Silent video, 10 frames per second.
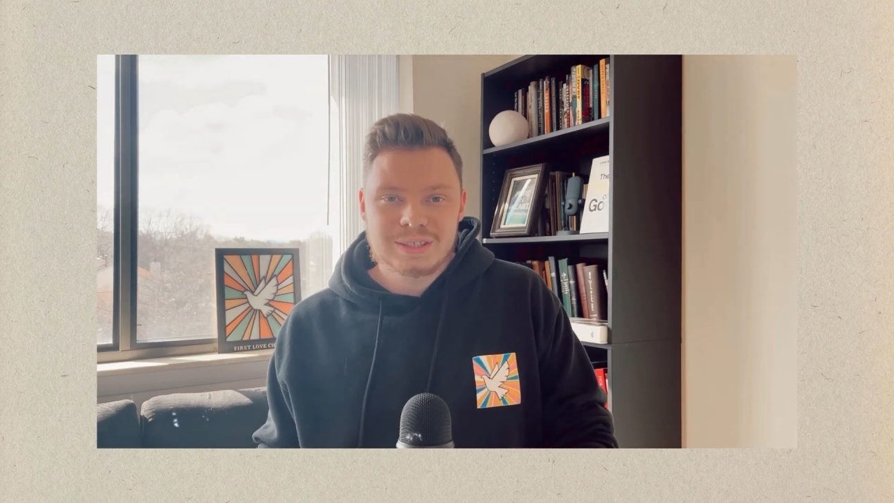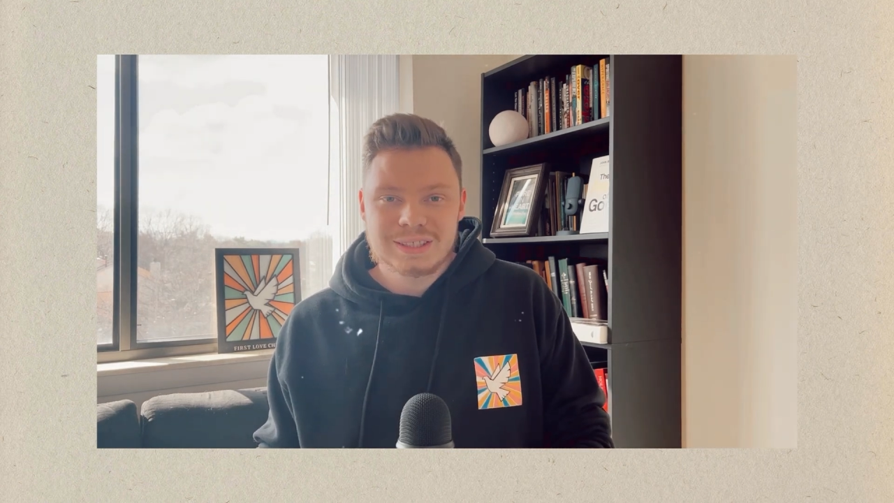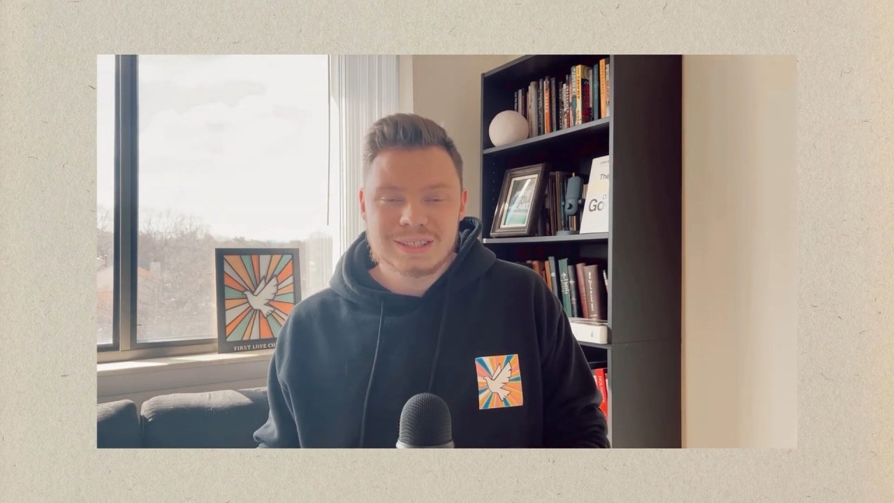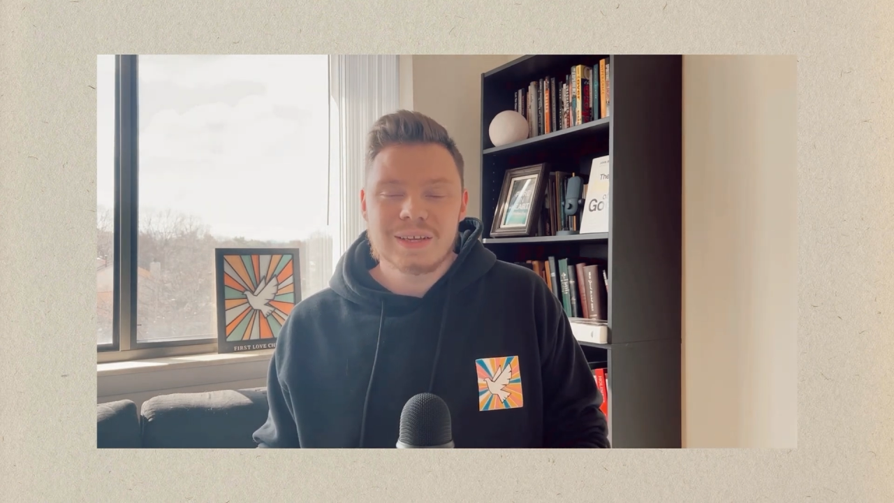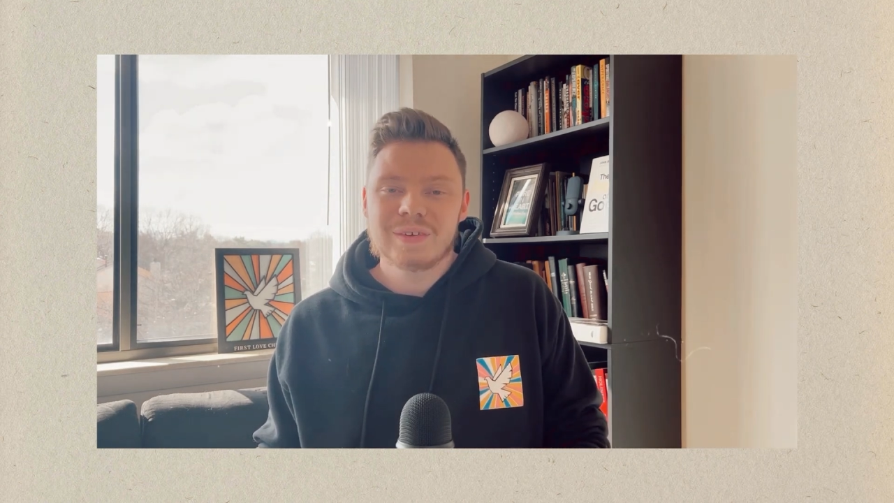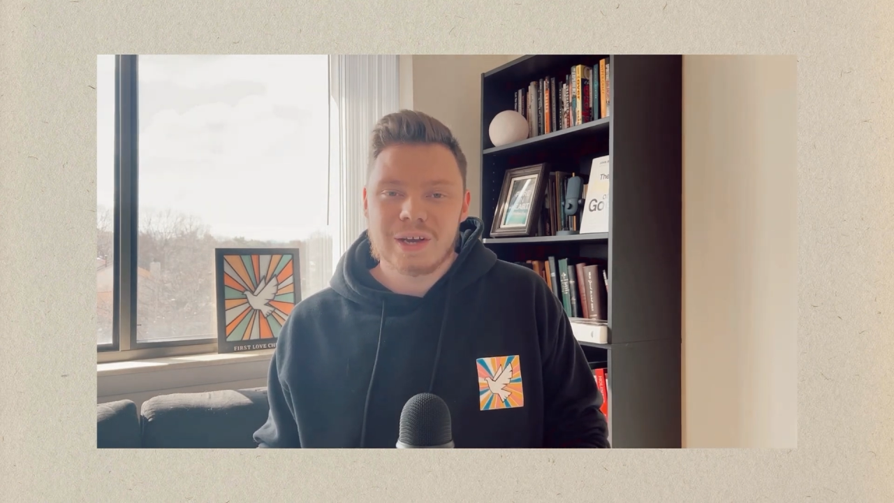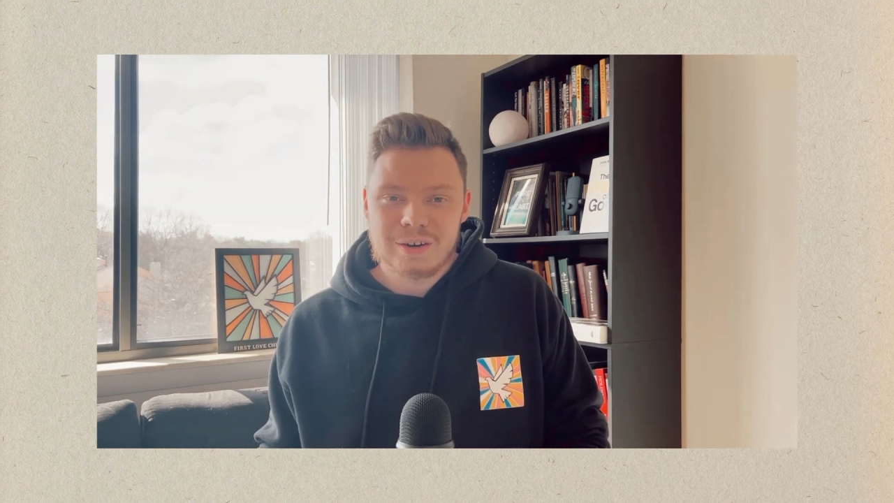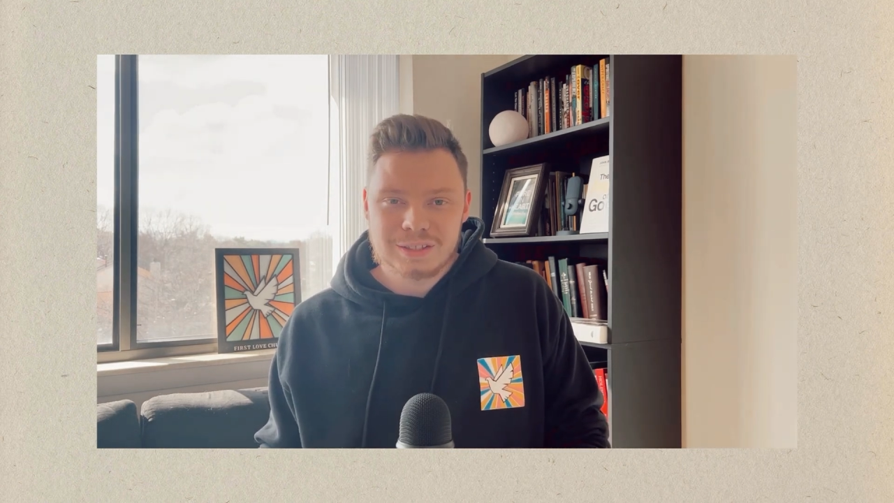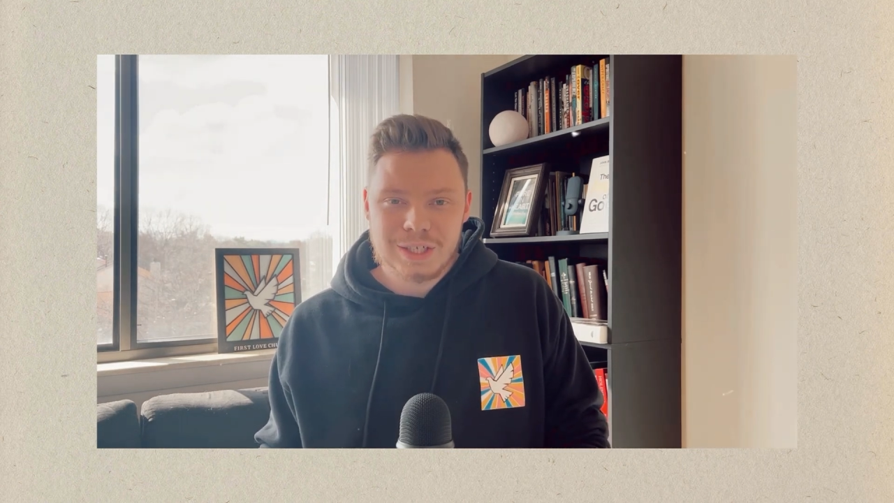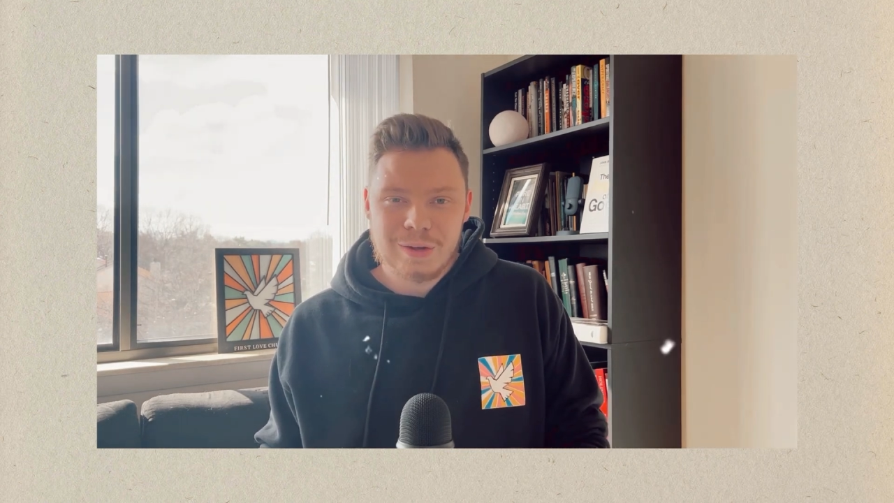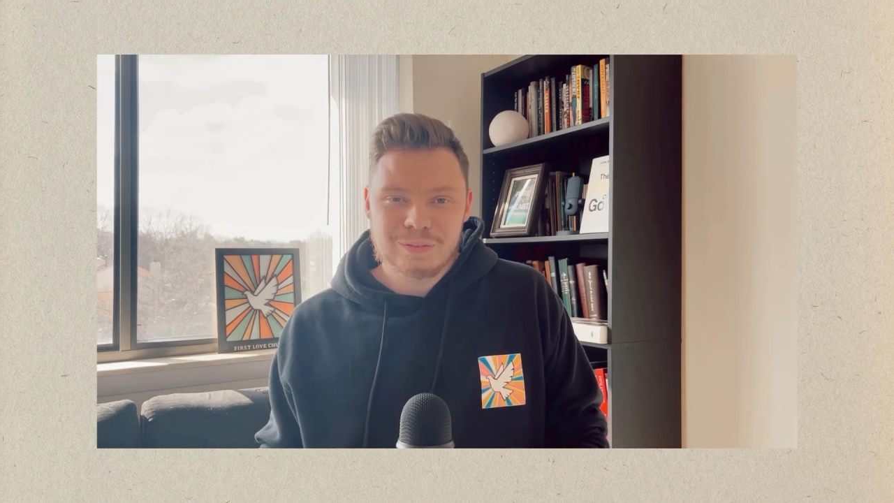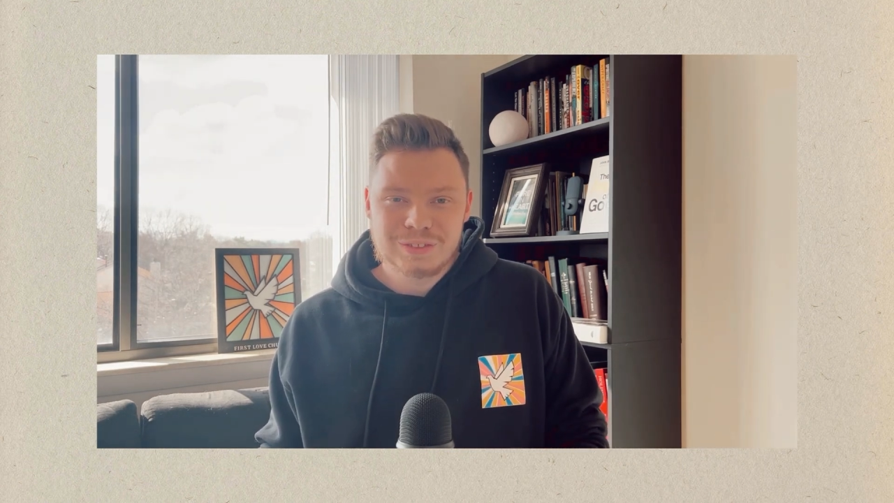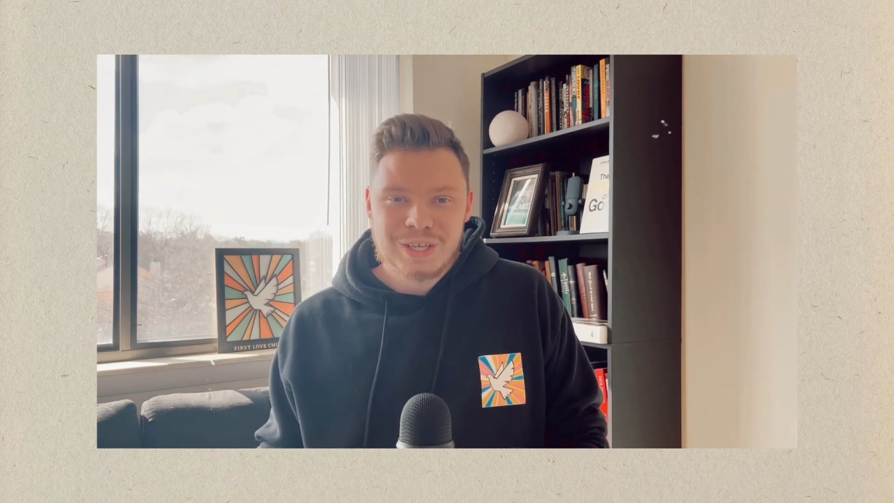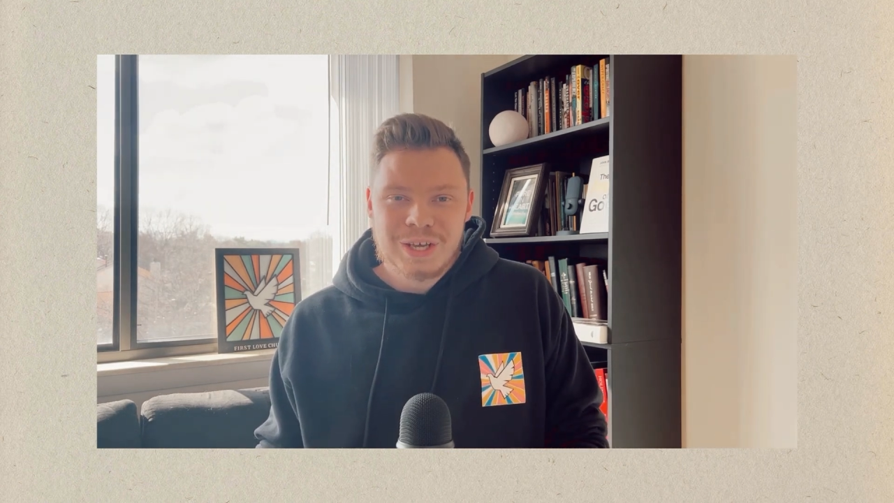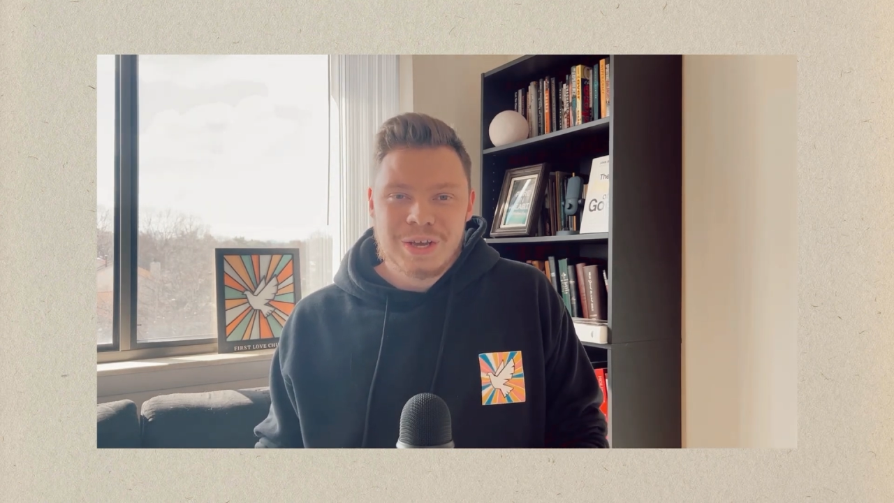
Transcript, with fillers: deceiving ourselves.